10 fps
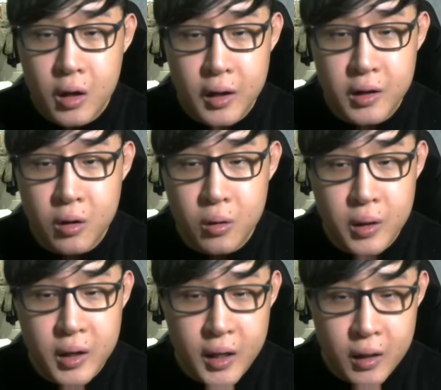and not
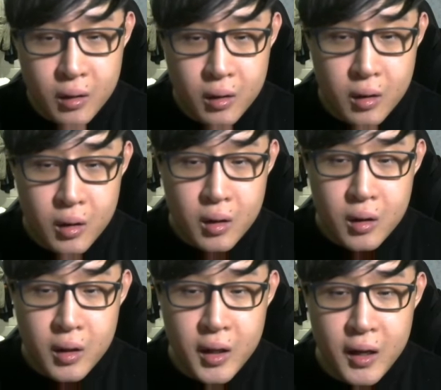only that,
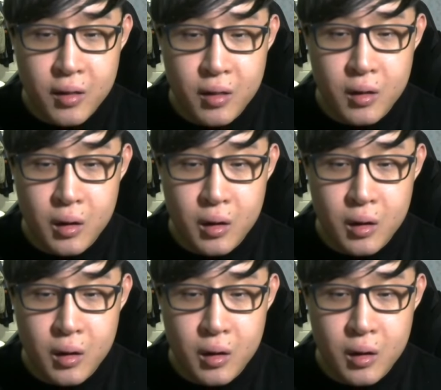he has